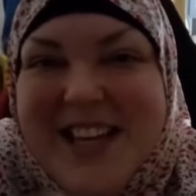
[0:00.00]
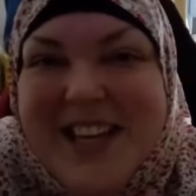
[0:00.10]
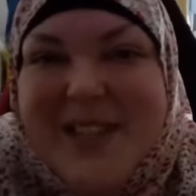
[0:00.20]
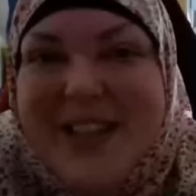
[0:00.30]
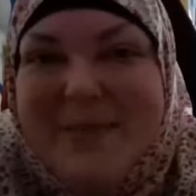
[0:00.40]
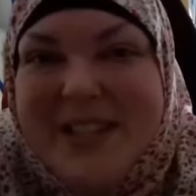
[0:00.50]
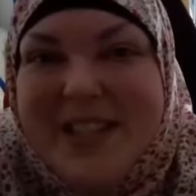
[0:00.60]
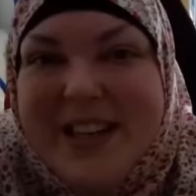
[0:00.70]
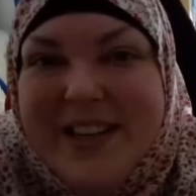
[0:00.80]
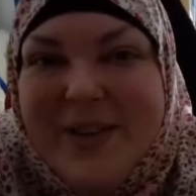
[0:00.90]
What time is it
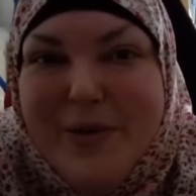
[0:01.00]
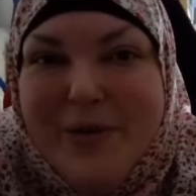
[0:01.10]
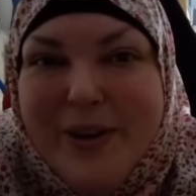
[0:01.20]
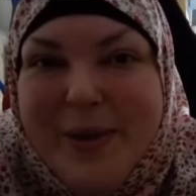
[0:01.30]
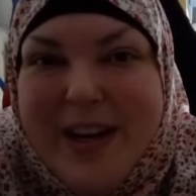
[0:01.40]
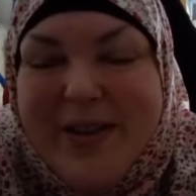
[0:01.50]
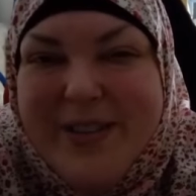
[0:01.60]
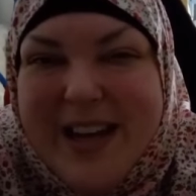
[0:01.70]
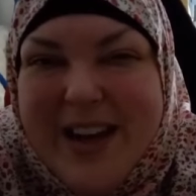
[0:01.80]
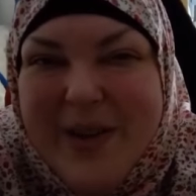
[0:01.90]
there? Corduroy pantyhose.
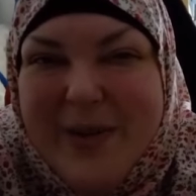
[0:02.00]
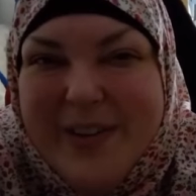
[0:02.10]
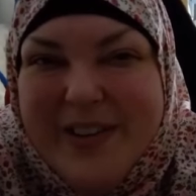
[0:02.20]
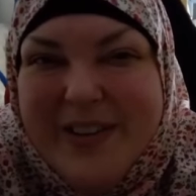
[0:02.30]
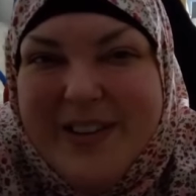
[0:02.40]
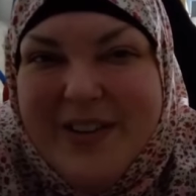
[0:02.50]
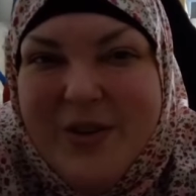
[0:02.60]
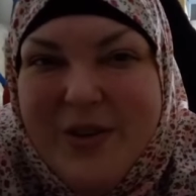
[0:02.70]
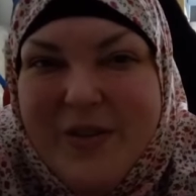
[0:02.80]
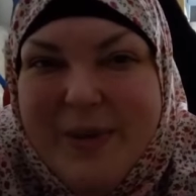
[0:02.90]
Ow. Corduroy